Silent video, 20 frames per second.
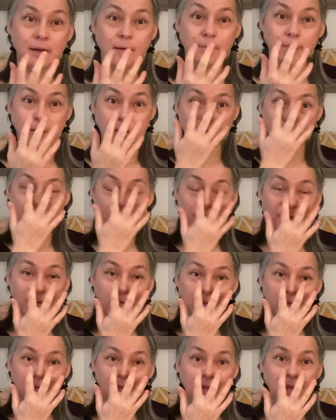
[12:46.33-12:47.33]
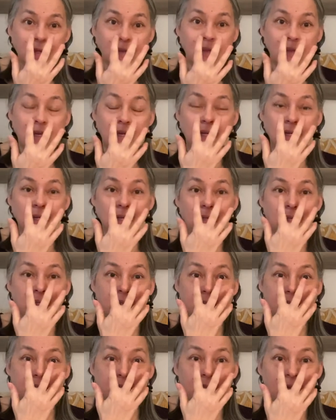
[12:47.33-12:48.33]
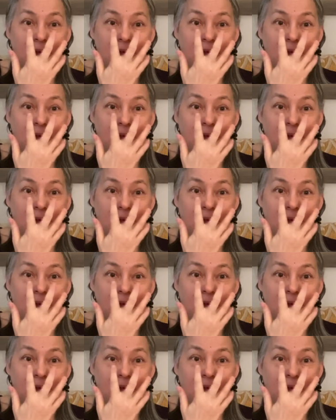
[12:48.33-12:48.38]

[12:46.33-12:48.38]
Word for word: But you can see that the